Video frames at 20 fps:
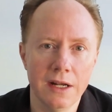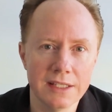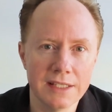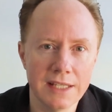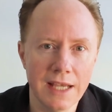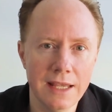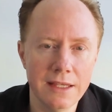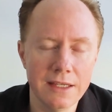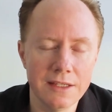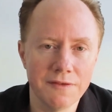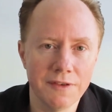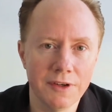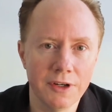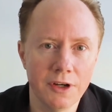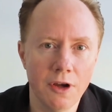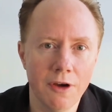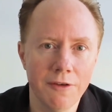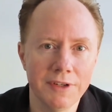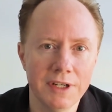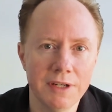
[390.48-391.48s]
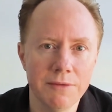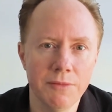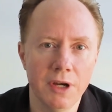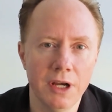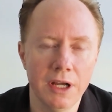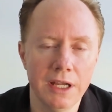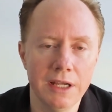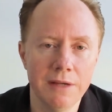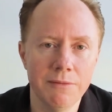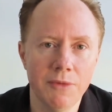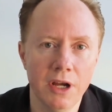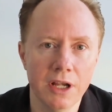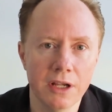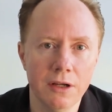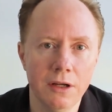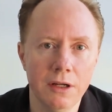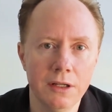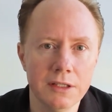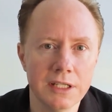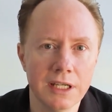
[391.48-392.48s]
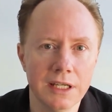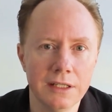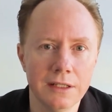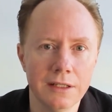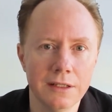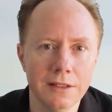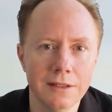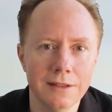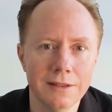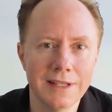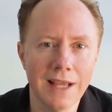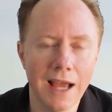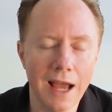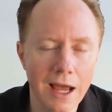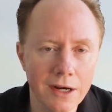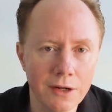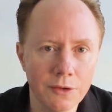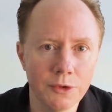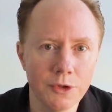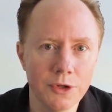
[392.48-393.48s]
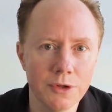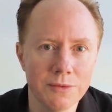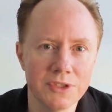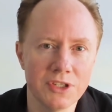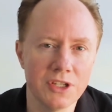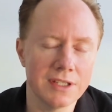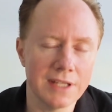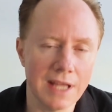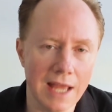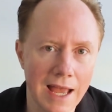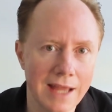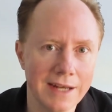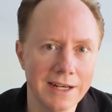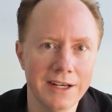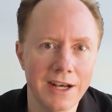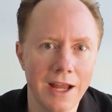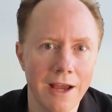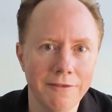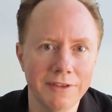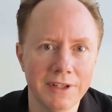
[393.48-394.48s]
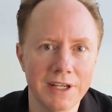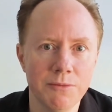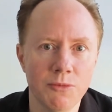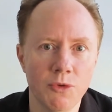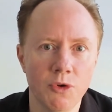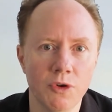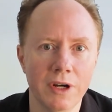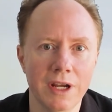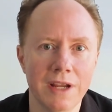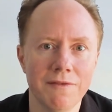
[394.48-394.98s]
I say this very often in my content, data rooms just aren't enough anymore.